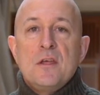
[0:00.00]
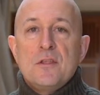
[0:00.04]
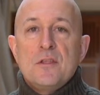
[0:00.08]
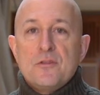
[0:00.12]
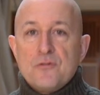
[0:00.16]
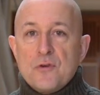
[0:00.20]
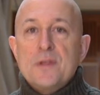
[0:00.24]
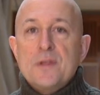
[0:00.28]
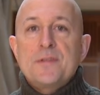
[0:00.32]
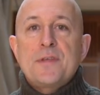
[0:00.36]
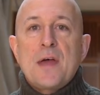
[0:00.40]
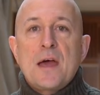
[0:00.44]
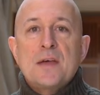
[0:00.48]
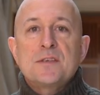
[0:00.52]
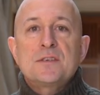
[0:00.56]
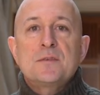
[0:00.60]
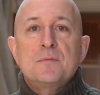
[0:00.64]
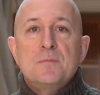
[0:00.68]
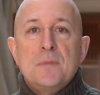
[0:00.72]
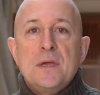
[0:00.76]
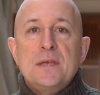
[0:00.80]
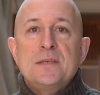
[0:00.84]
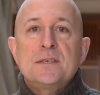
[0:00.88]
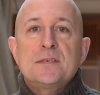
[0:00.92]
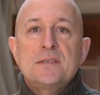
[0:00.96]

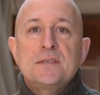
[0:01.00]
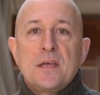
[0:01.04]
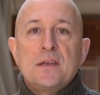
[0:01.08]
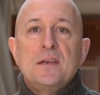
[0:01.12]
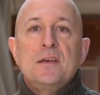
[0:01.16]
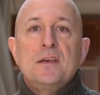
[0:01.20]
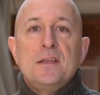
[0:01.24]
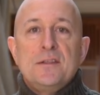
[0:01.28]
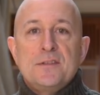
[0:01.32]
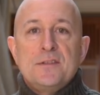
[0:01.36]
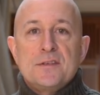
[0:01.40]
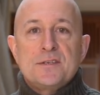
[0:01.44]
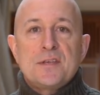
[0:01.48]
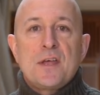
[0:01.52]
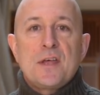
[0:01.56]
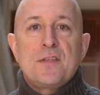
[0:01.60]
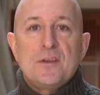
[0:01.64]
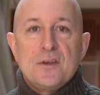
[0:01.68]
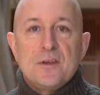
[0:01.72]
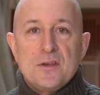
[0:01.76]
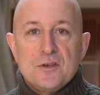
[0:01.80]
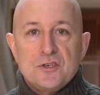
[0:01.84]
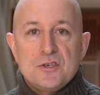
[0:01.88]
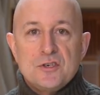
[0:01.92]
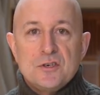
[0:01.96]
3,000 metres underneath the
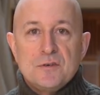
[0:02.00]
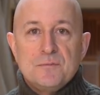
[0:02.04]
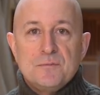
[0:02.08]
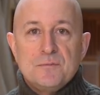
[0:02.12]
Southern Ocean.